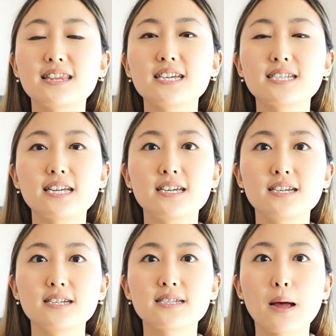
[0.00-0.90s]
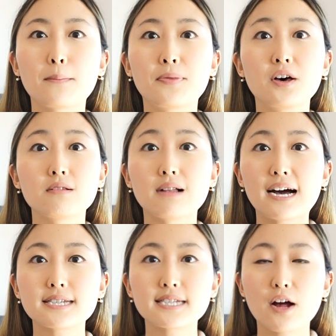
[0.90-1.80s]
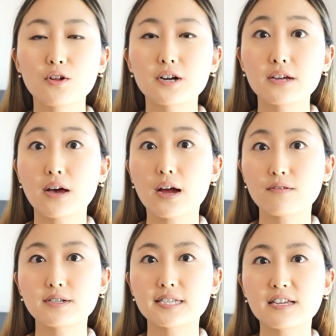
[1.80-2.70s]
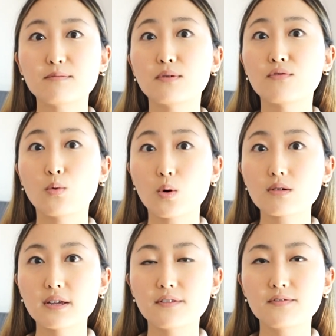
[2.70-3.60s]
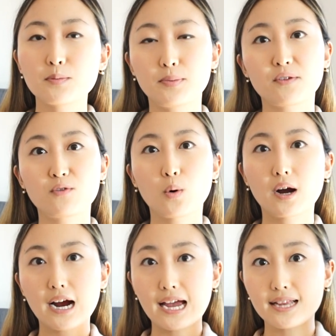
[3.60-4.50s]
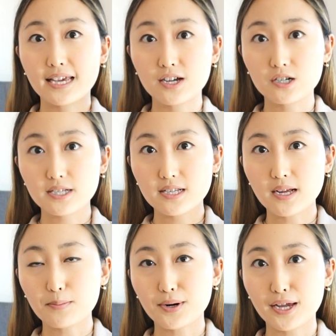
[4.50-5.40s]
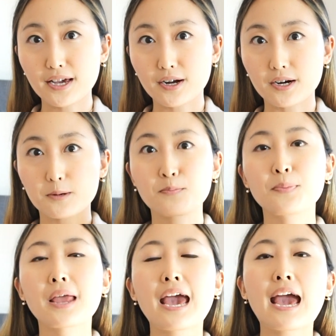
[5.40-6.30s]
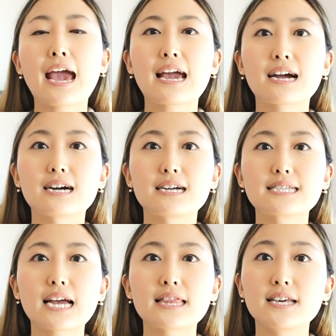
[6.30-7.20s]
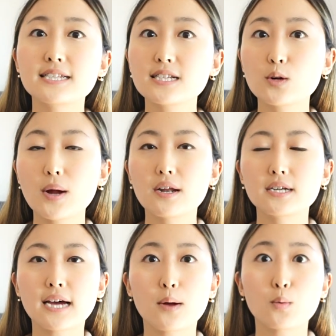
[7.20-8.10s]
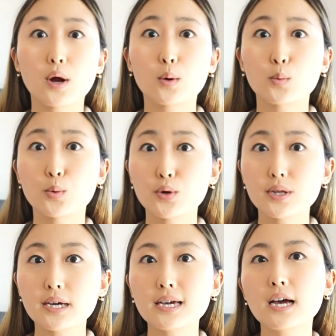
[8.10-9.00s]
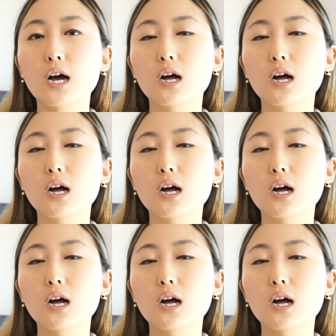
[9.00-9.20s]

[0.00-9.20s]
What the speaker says: this is the last salary that I received before leaving Big Four, and here's the number here. And this is around a time where I really